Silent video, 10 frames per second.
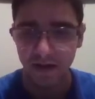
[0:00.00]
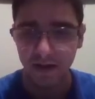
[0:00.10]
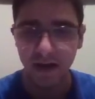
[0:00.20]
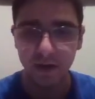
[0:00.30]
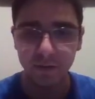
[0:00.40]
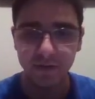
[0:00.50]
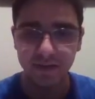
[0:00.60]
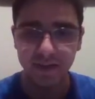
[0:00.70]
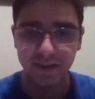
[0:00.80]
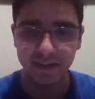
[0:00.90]
I was
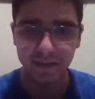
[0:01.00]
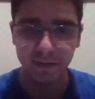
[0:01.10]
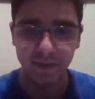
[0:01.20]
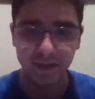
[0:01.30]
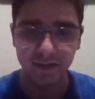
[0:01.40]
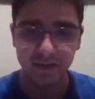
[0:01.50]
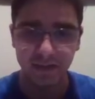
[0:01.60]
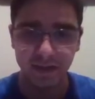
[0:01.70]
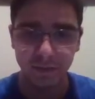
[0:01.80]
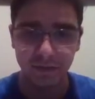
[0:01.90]
thinking that we would get this
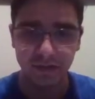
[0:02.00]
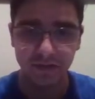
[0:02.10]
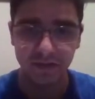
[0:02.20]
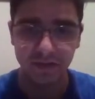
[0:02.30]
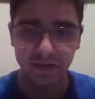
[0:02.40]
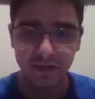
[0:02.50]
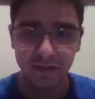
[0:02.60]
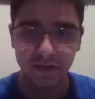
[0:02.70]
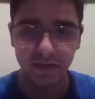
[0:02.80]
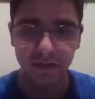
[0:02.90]
kind of position
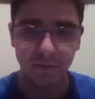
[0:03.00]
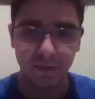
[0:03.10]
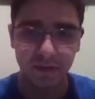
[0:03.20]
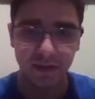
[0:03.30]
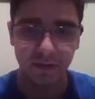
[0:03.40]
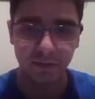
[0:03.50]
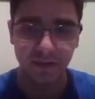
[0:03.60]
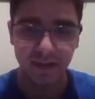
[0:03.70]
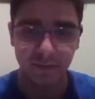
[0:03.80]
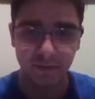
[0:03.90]
where I
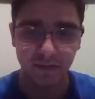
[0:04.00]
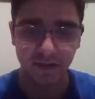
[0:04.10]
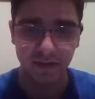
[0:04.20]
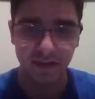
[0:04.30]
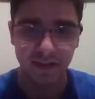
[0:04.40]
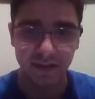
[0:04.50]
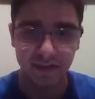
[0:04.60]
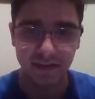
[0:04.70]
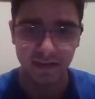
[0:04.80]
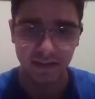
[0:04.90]
would capture the
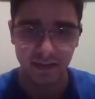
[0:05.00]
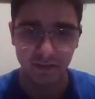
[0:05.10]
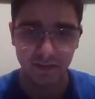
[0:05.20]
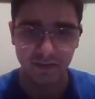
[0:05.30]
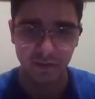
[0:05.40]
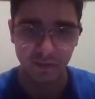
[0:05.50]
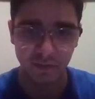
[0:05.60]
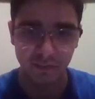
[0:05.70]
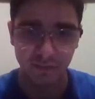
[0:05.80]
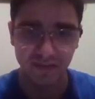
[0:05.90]
knight and the bishop would
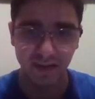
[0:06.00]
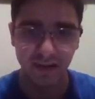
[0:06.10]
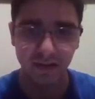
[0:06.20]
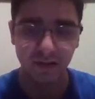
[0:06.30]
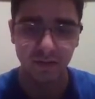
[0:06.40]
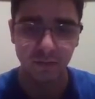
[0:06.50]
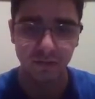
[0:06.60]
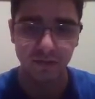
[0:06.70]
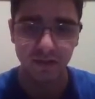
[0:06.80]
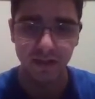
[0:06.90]
stay on
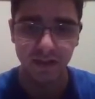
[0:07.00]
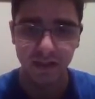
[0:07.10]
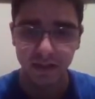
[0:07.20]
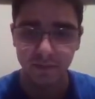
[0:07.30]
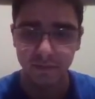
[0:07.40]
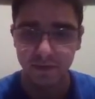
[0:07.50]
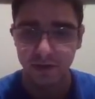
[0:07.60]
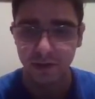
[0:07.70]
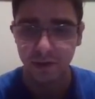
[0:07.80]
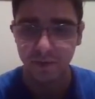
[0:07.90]
board. But
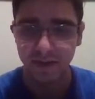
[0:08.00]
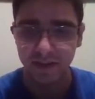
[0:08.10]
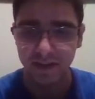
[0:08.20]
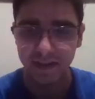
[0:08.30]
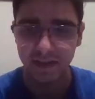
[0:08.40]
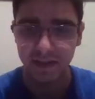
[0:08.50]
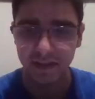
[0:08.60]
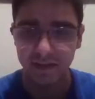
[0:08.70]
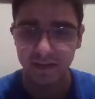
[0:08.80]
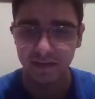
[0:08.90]
no, we didn't get that.